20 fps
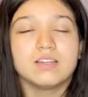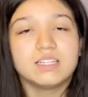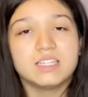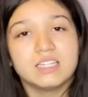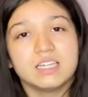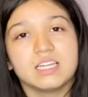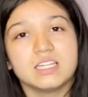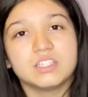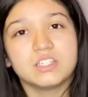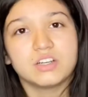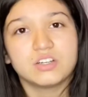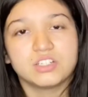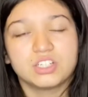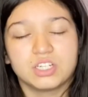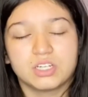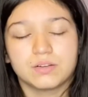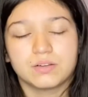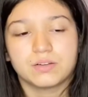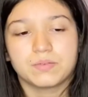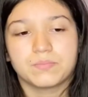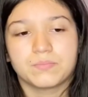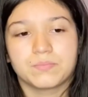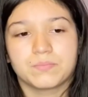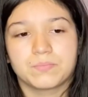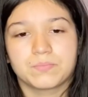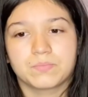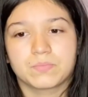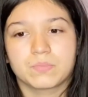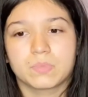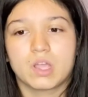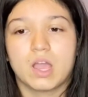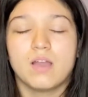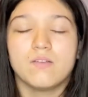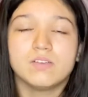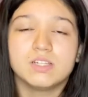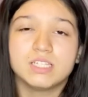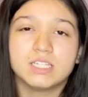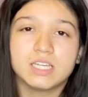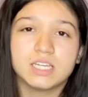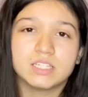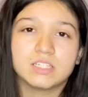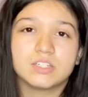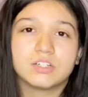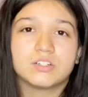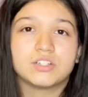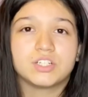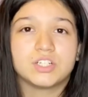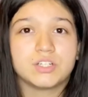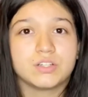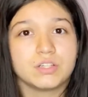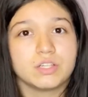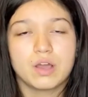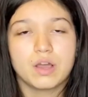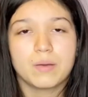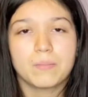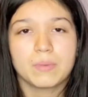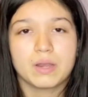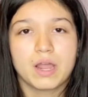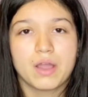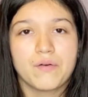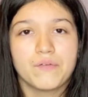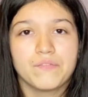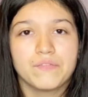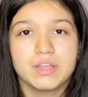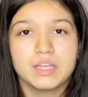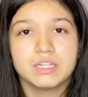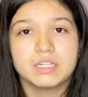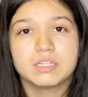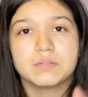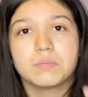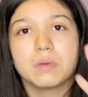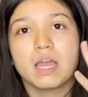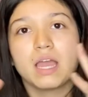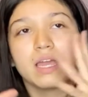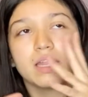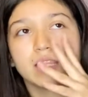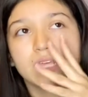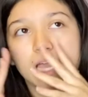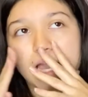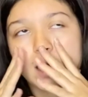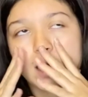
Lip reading: it's their cheerleader outfit, and they had